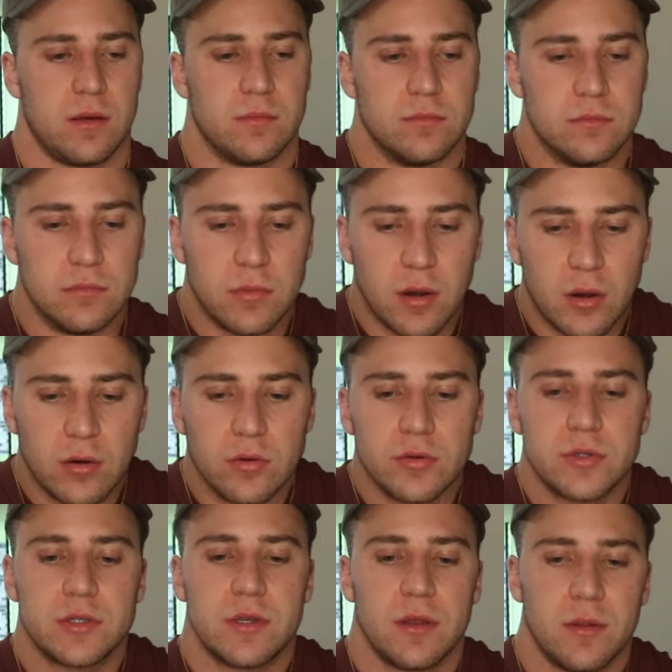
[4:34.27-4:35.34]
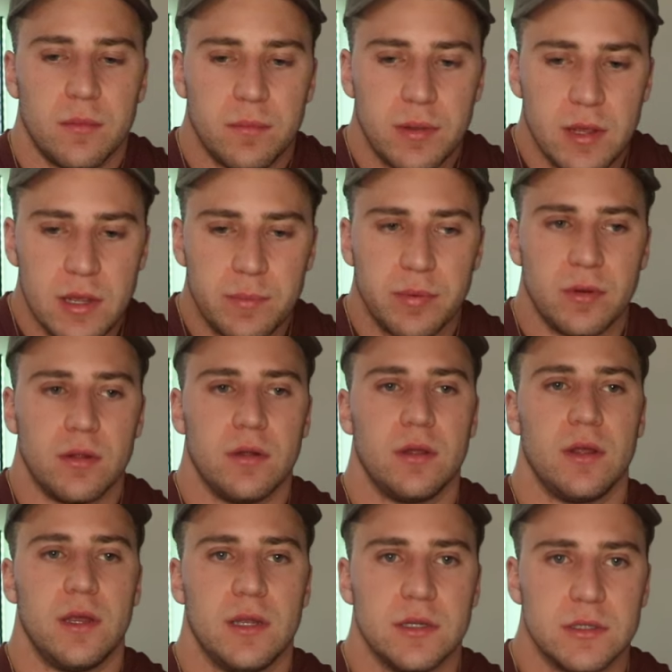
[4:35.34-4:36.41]
Most
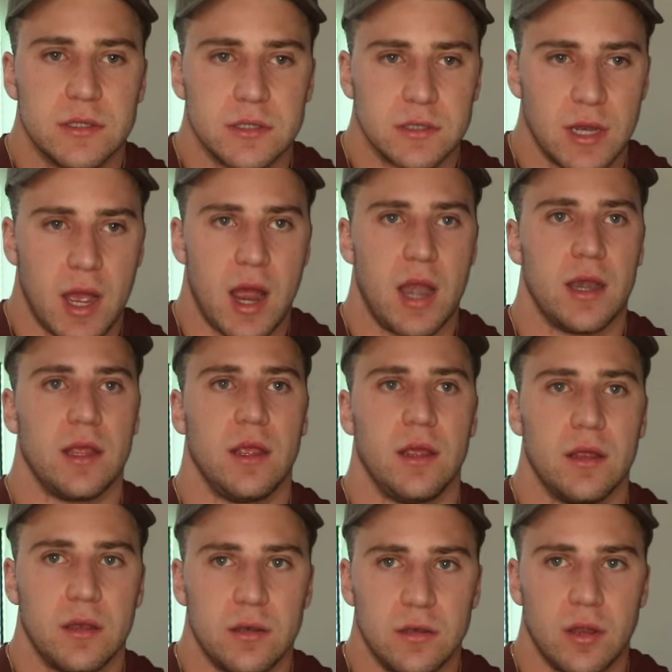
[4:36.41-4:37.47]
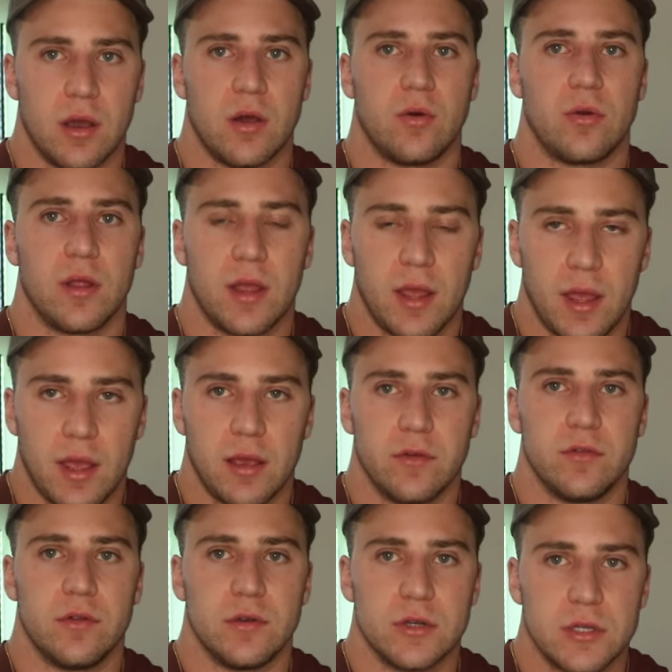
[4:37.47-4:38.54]
people in society don't
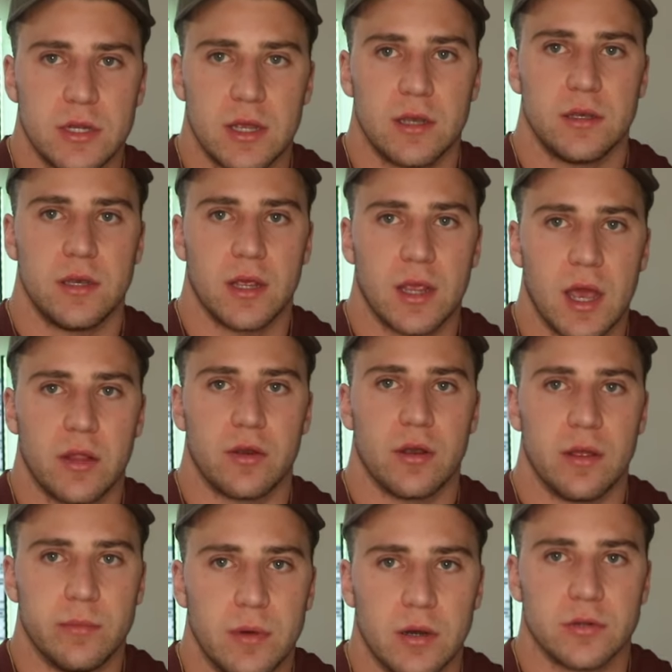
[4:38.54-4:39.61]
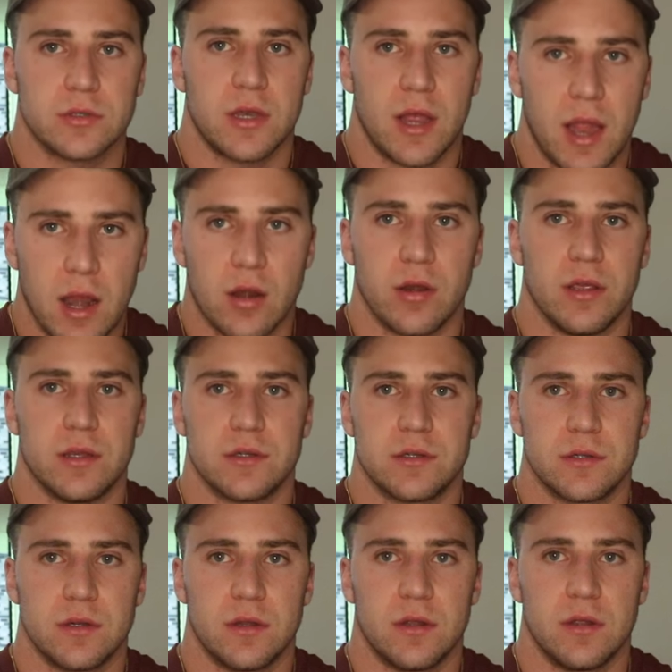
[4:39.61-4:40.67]
have their shit together in most
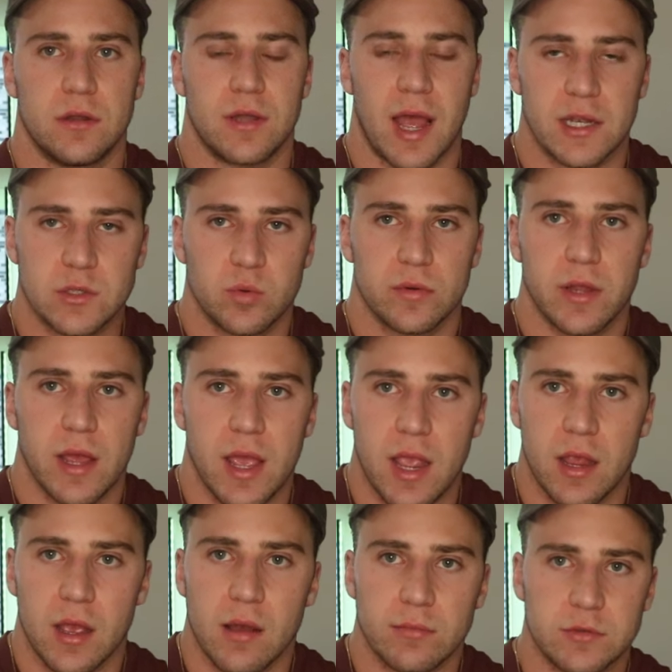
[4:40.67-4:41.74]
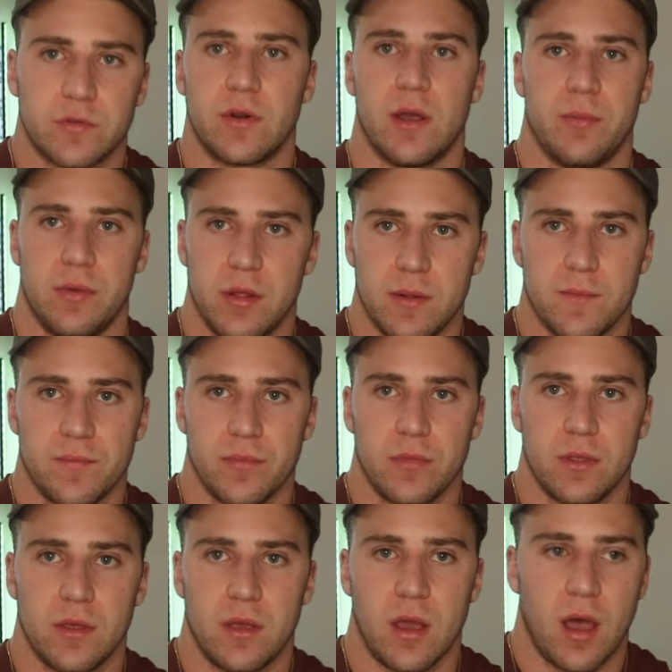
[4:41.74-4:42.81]
areas. That's where the hate comes from.
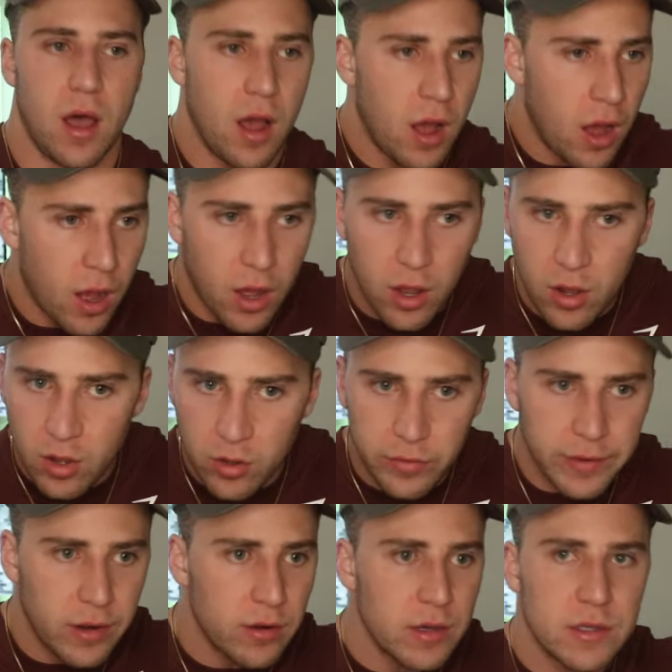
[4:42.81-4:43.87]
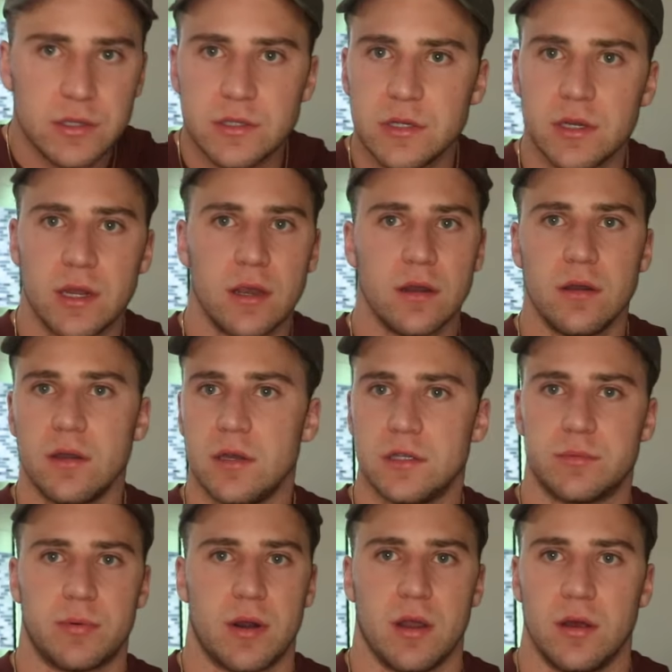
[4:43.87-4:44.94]
All their
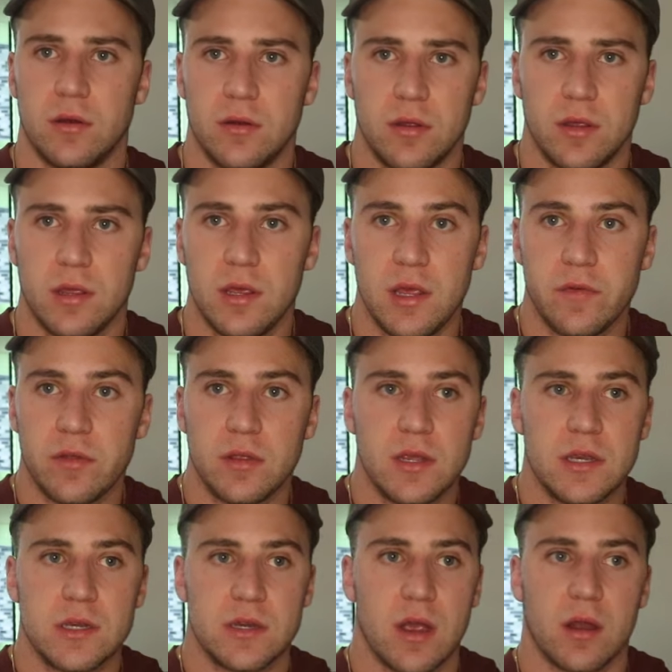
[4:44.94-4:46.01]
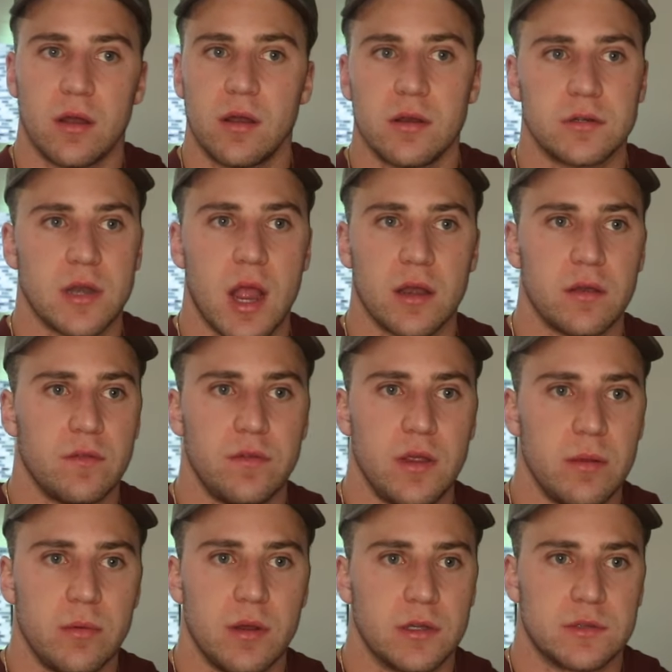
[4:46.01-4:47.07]
insecurities, bro. Even these younger, attractive
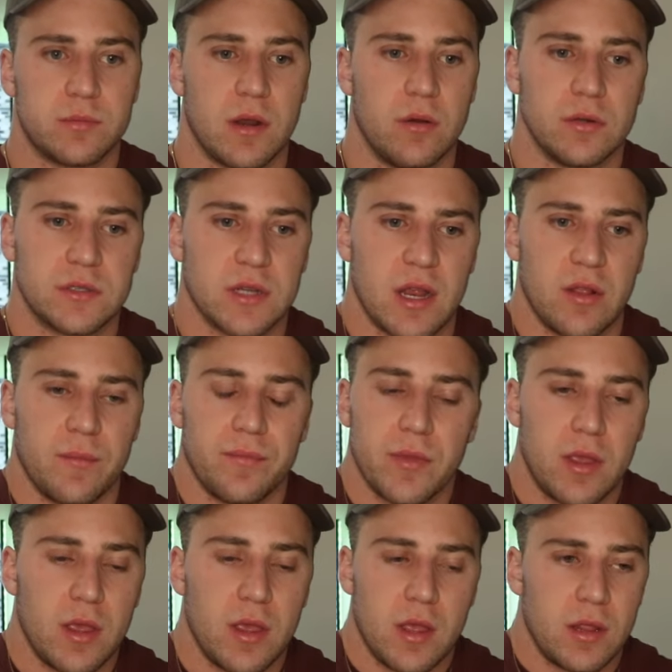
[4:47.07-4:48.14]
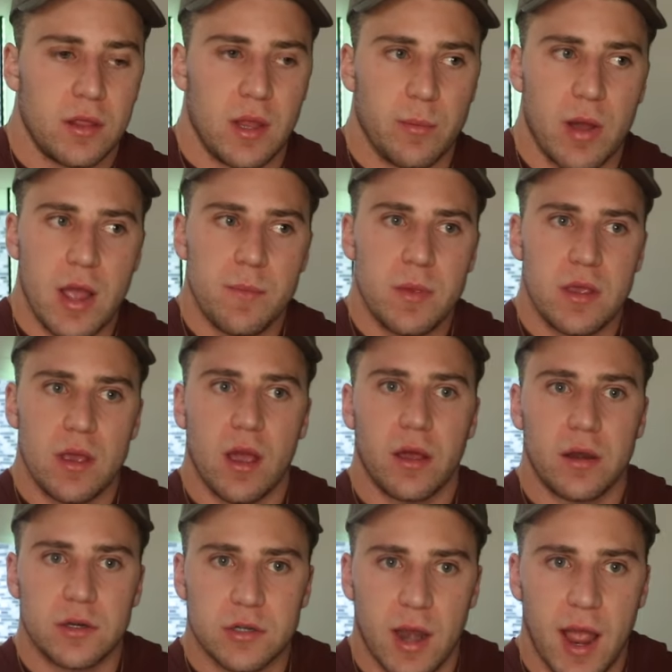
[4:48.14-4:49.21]
females, bro, it's like they might be young
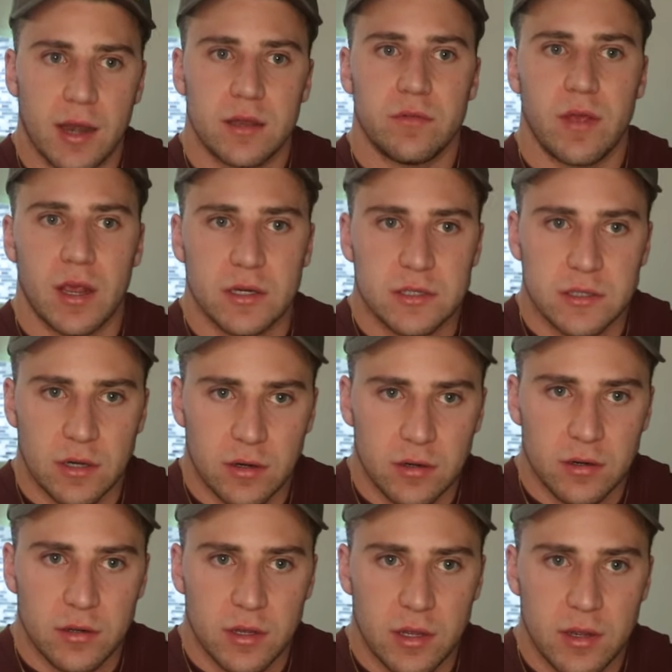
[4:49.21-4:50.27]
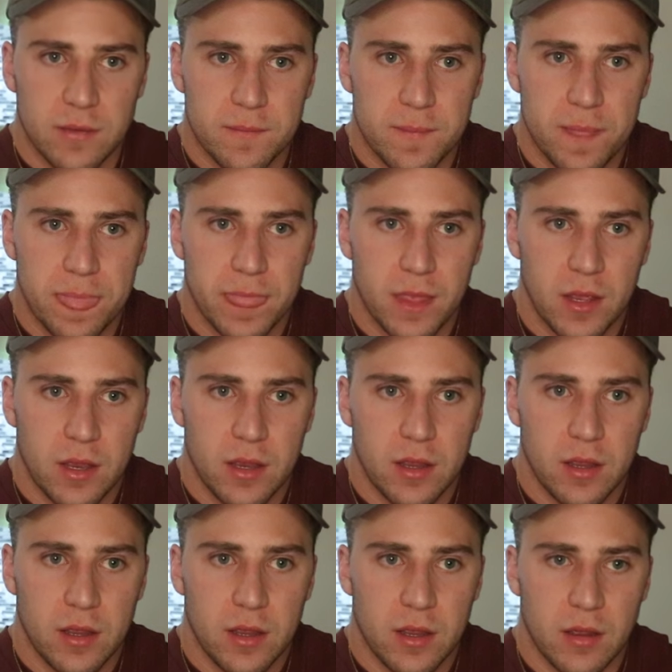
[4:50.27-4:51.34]
and attractive externally.
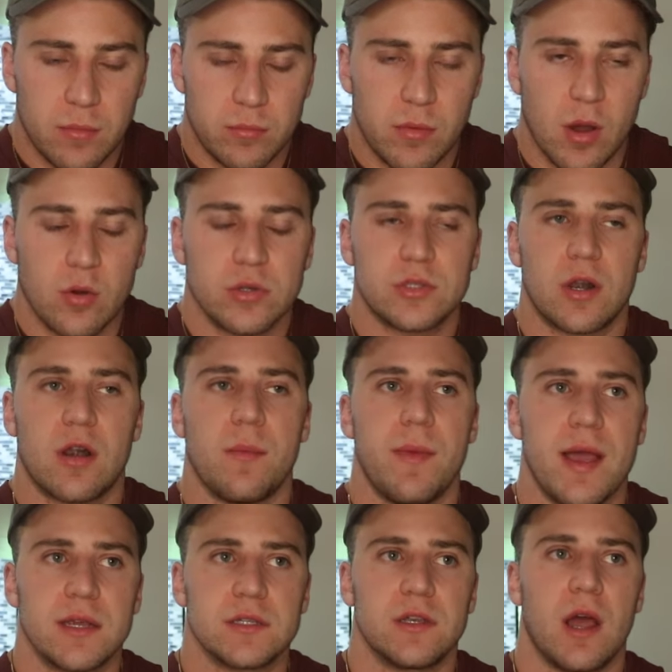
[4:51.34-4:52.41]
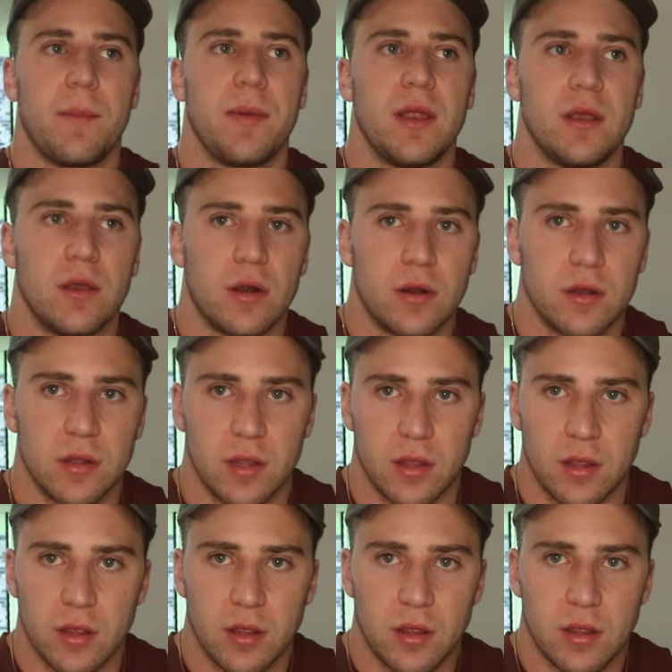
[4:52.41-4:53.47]
Most are messed up
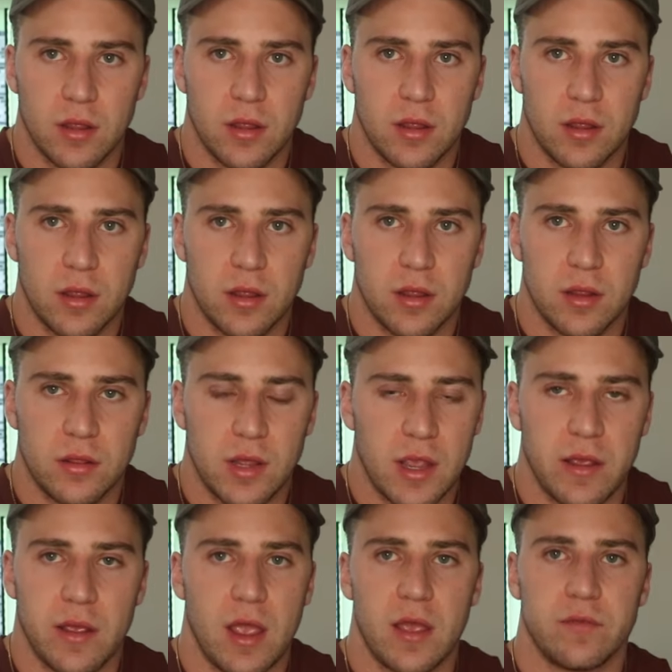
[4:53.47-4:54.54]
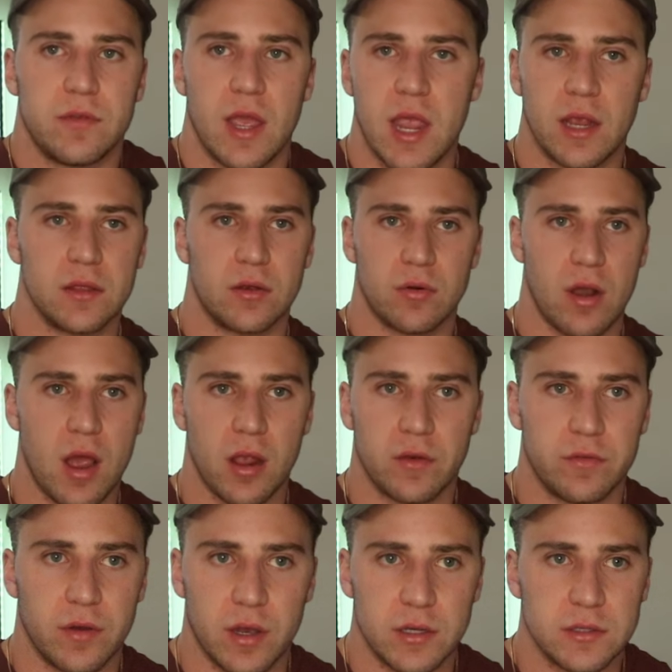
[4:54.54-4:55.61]
internally. They have taken the wrong
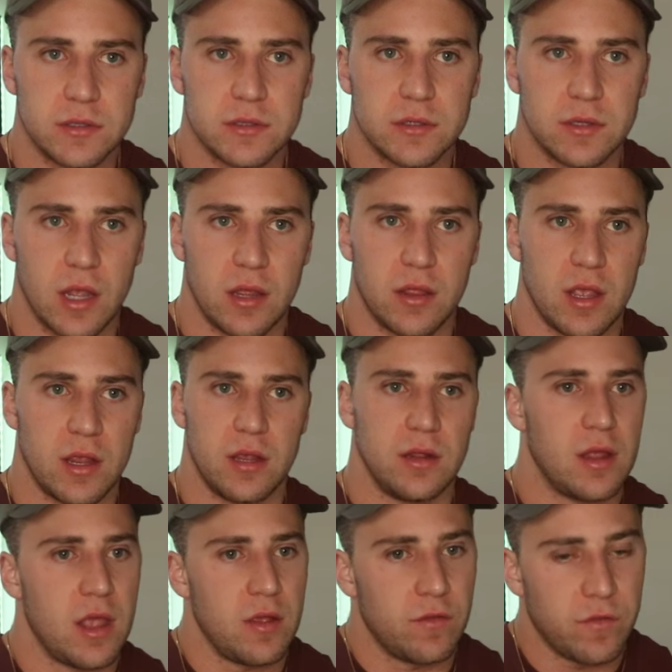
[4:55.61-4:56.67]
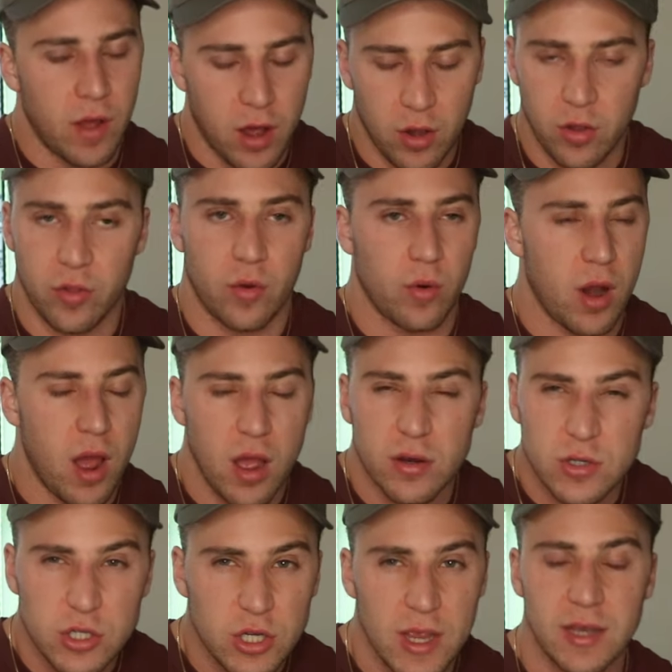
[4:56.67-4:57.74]
advice. They follow the
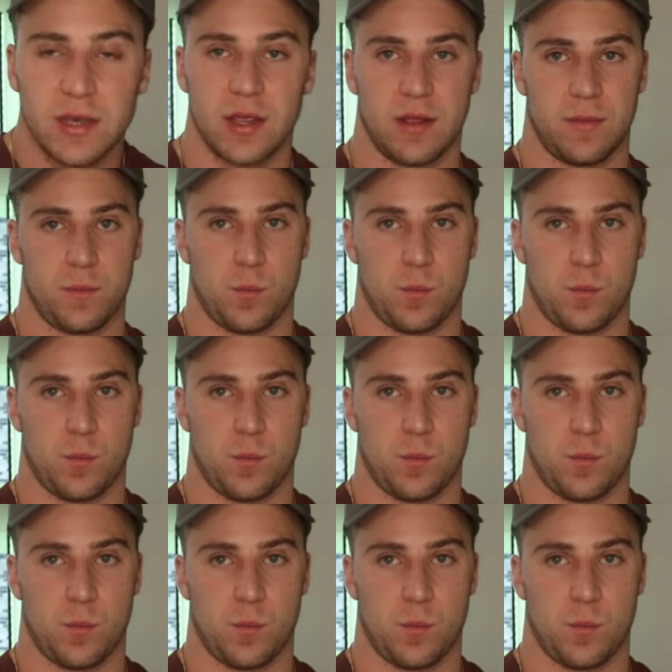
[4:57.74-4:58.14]
wrong shit.